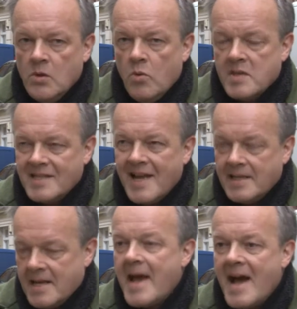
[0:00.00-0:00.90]
What's
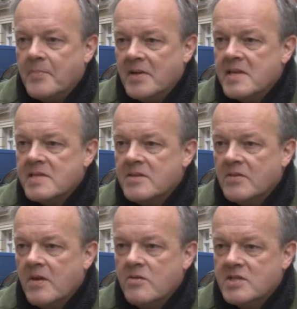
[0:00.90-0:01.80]
likely to happen is
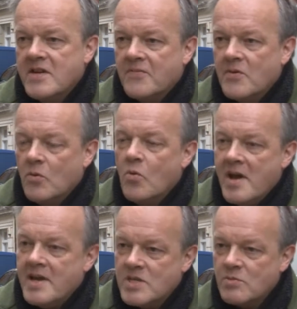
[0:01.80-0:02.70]
that those different
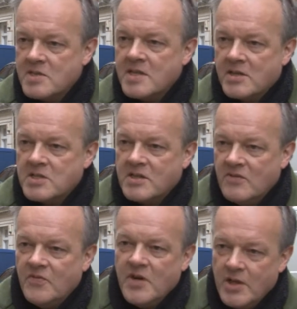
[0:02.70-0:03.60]
ways will start to
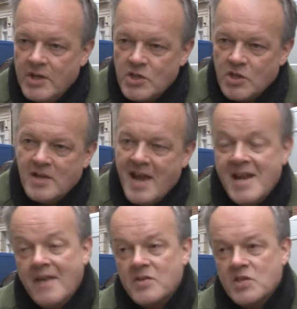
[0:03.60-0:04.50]
converge, and
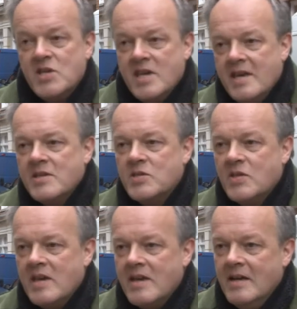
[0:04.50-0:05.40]
NFC is
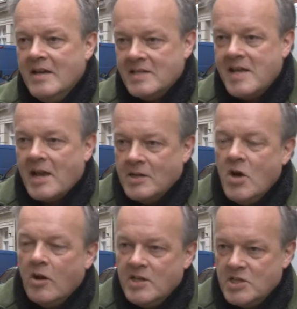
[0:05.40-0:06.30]
the
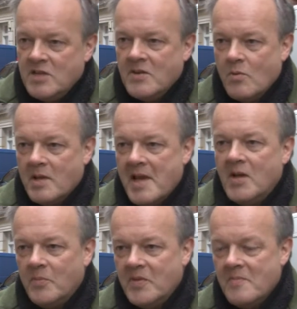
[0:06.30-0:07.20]
technology that will
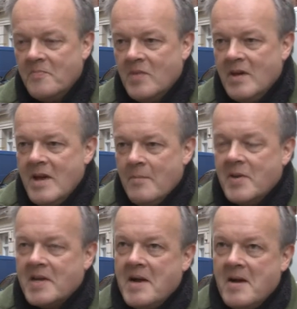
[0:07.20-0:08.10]
help them
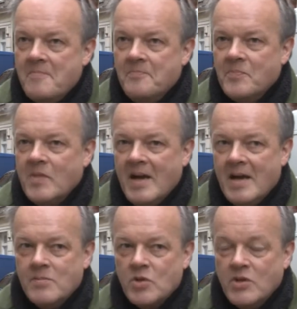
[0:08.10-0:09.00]
become
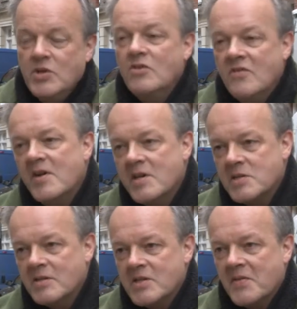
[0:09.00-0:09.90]
sort of
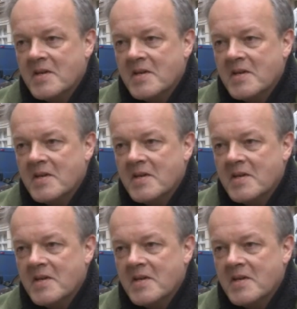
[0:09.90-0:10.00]
universal to the